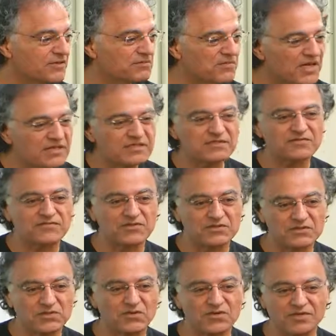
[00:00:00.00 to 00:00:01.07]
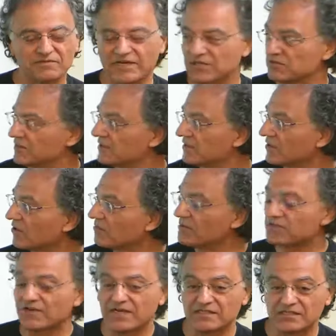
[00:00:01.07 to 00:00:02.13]
masterful talk about
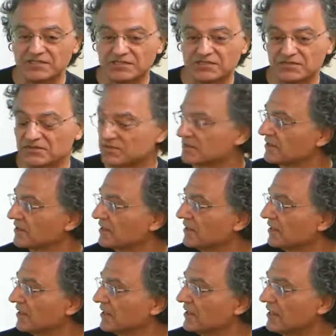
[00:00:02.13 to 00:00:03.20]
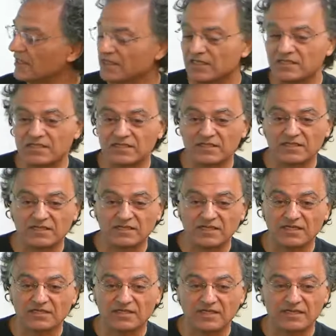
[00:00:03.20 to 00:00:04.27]
copyright issues in
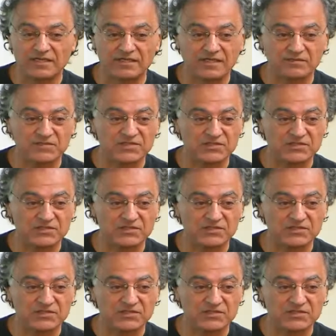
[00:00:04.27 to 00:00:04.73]
in LLMs.